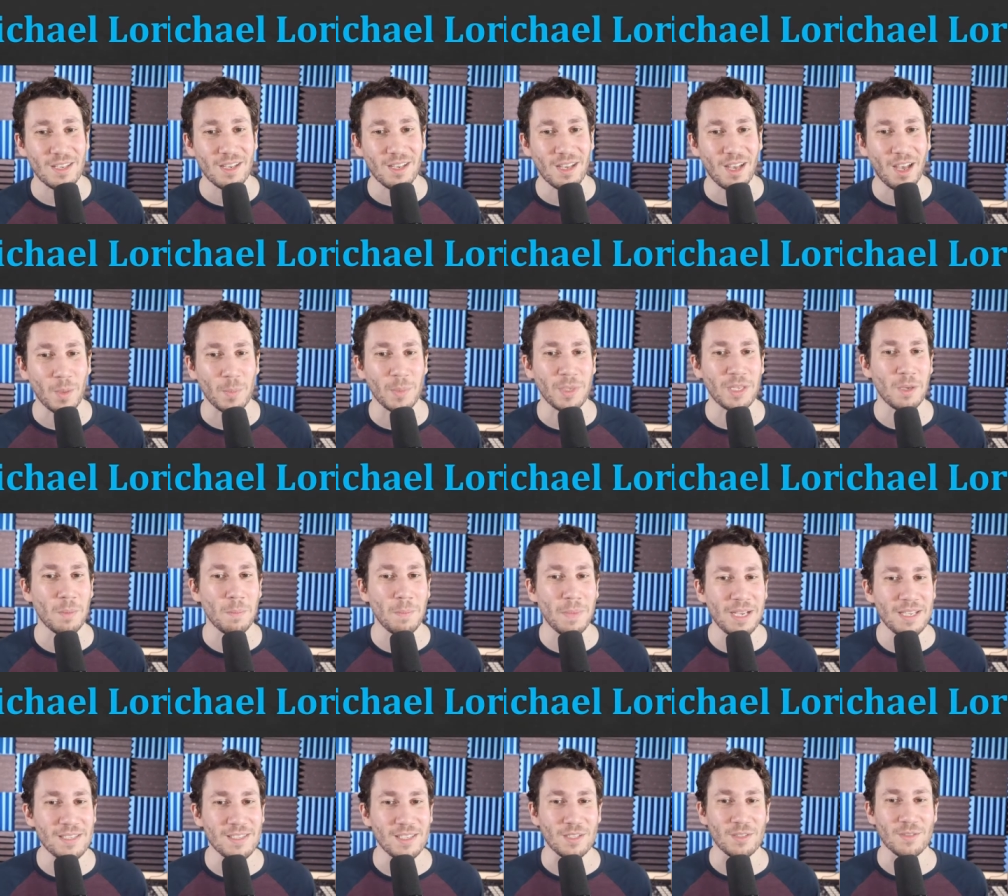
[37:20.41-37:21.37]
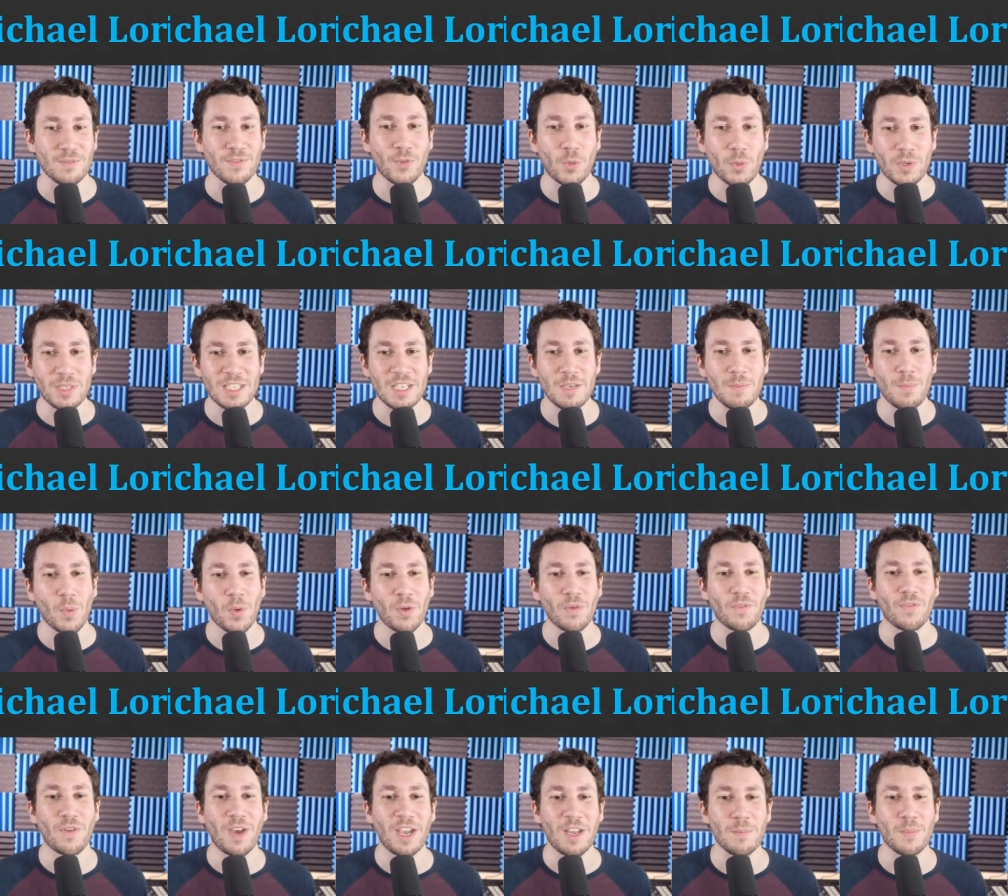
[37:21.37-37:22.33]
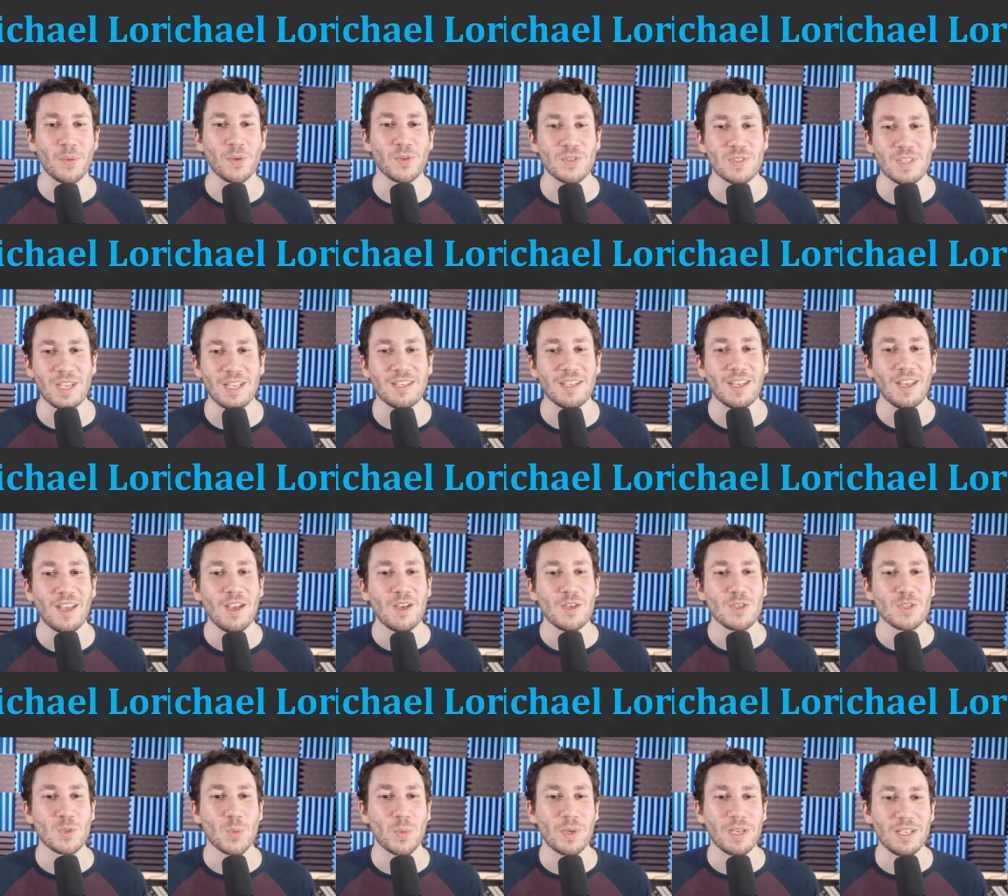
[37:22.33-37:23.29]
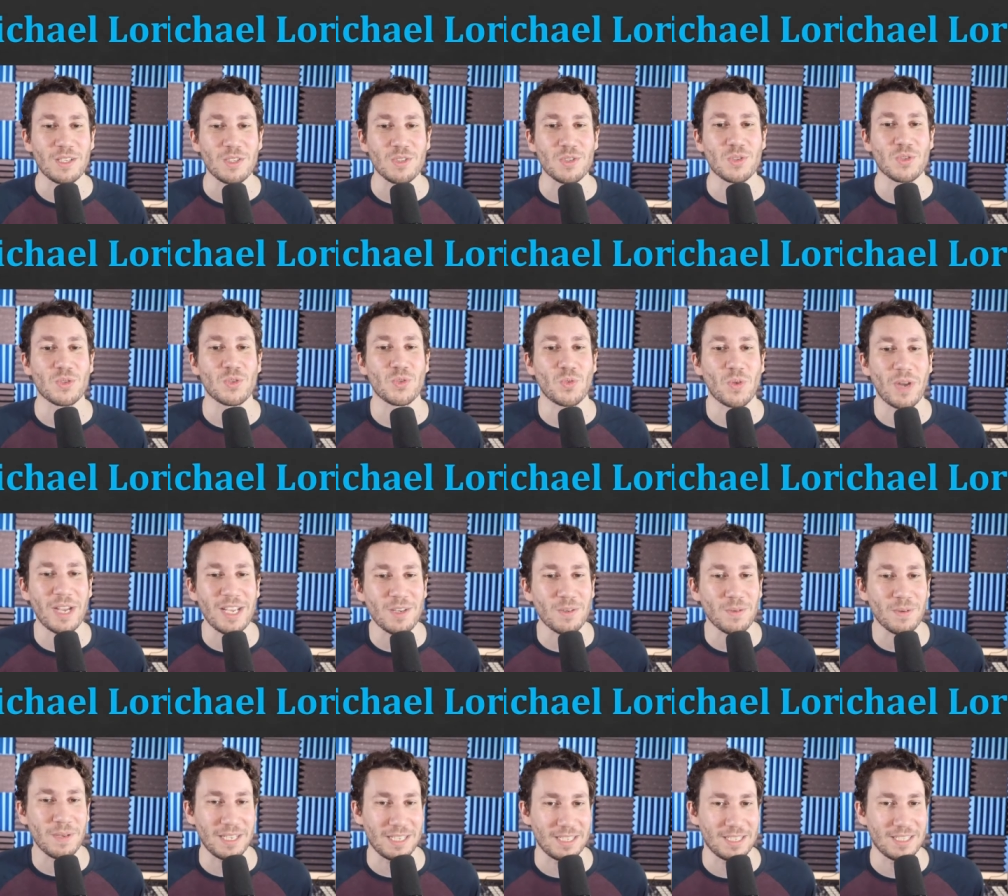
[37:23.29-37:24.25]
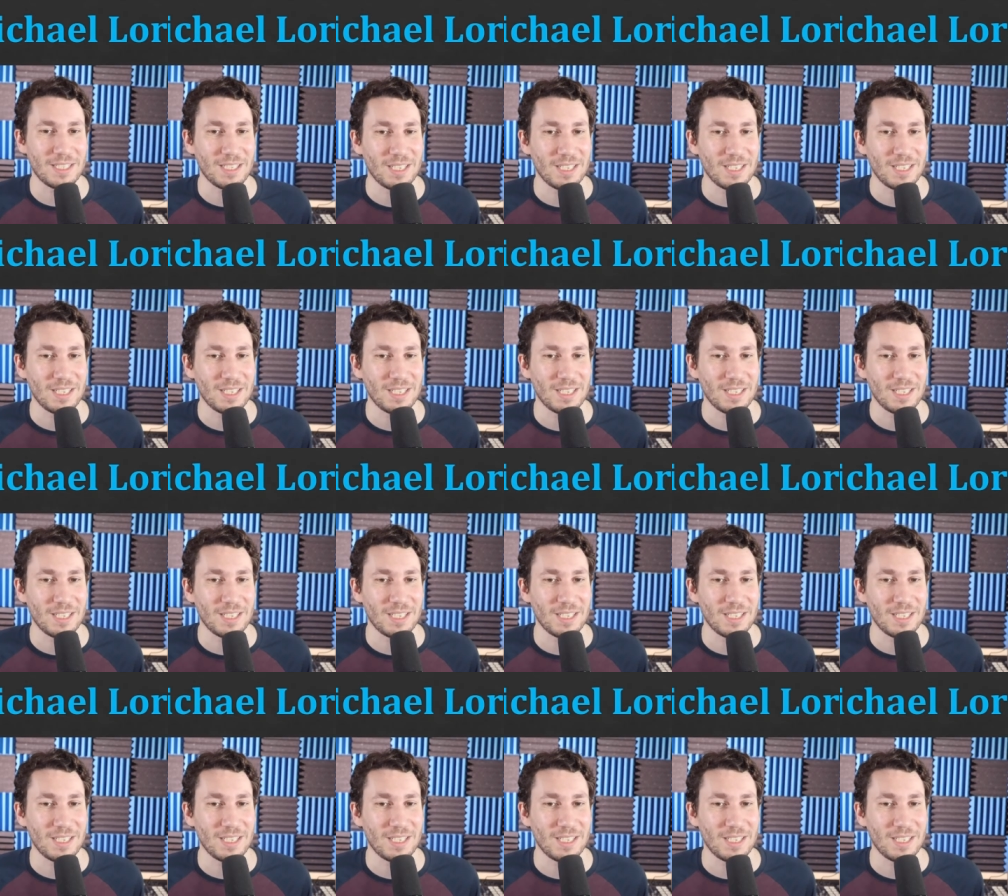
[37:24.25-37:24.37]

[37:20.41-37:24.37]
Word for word: I mean, amazing. 14.5% swing strike rate.